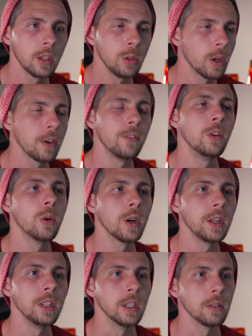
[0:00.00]
you have no
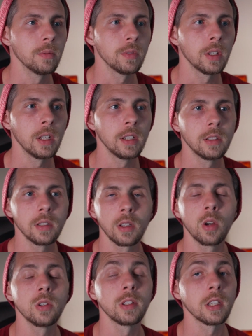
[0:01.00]
idea. It
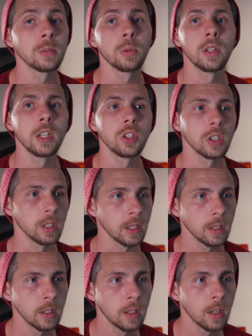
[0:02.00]
goes exponentially
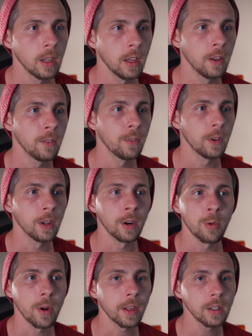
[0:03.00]
if a
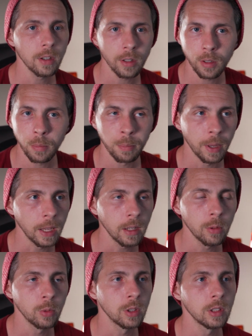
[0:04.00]
regular
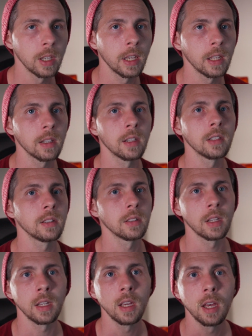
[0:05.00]
bake would take, let's
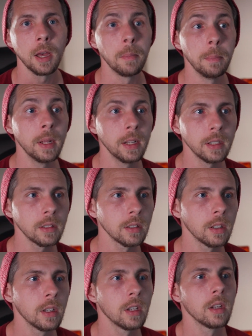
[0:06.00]
say, a minute,
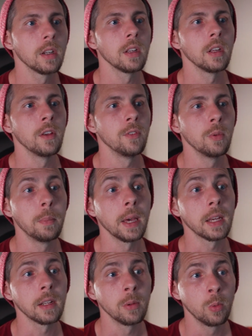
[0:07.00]
if you
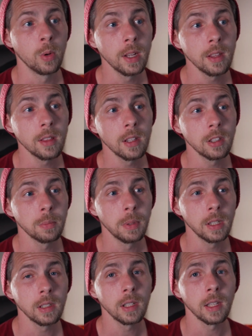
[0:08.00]
bake it with this
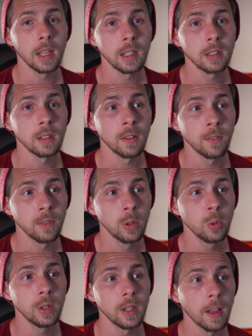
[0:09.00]
building as a
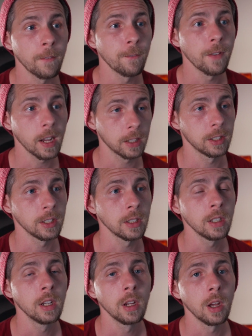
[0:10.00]
fluid effector,
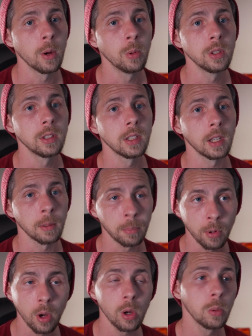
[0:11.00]
it would
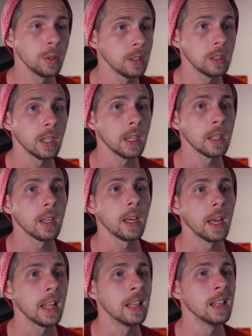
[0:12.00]
probably take
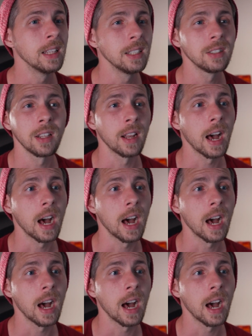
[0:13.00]
at least an